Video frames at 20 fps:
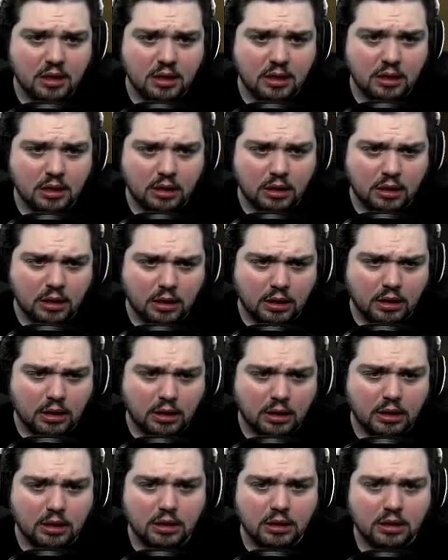
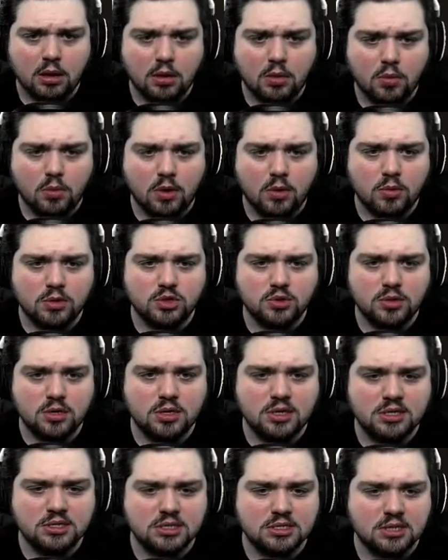Ugh. Wait, which one of
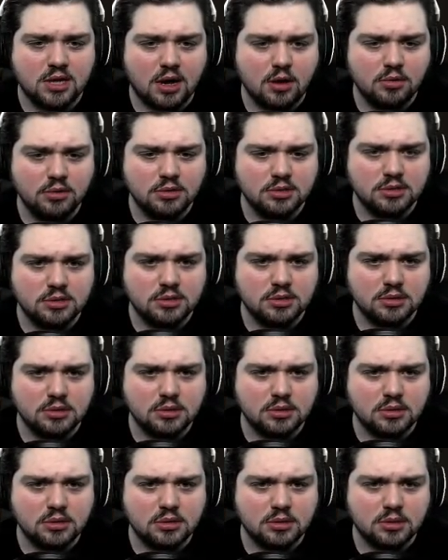these is ours?
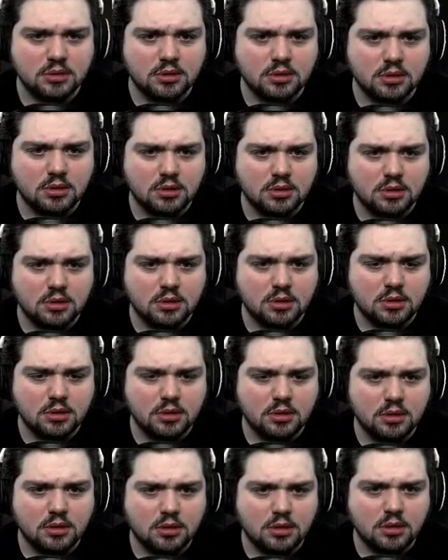
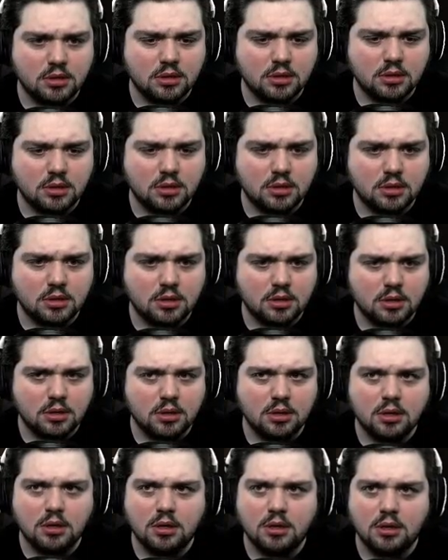That's my locker.
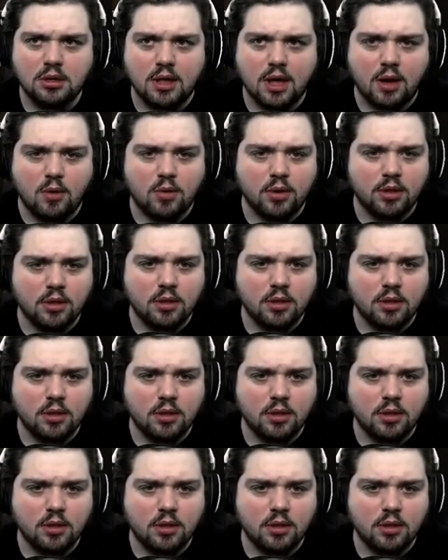That one. I got